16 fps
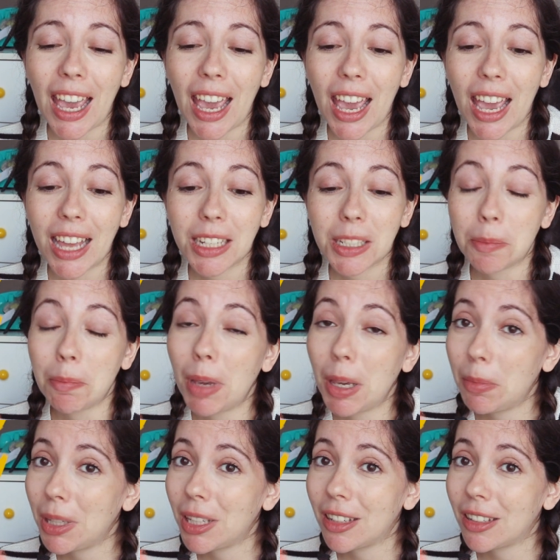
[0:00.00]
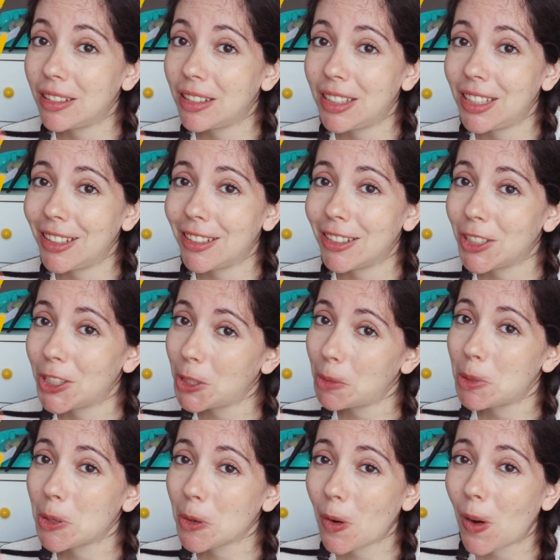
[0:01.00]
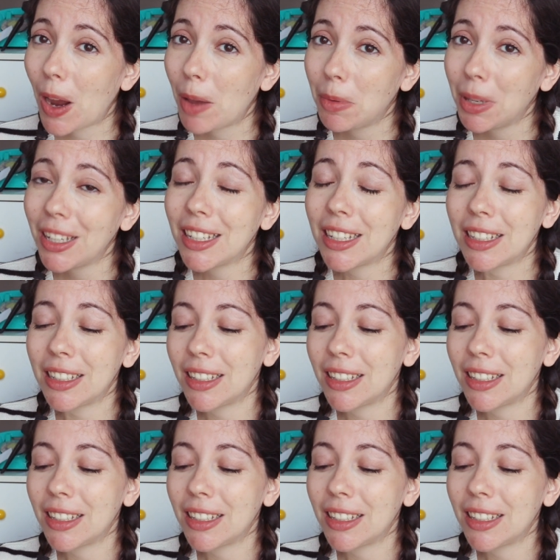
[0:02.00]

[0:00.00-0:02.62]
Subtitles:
and maybe consider subscribing,